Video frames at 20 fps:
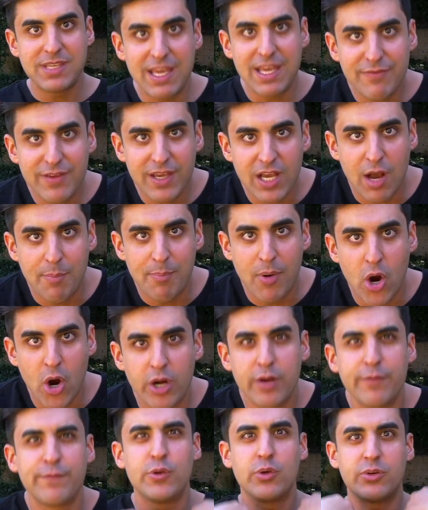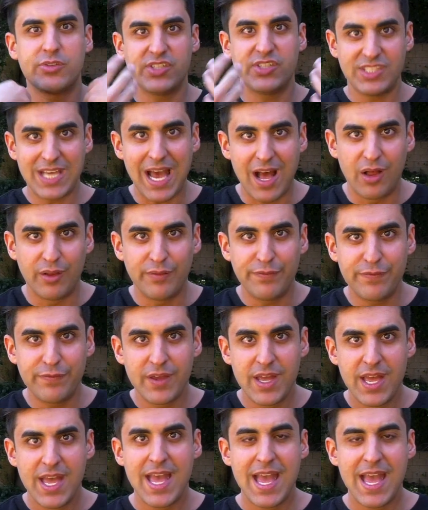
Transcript: giving a part of yourself.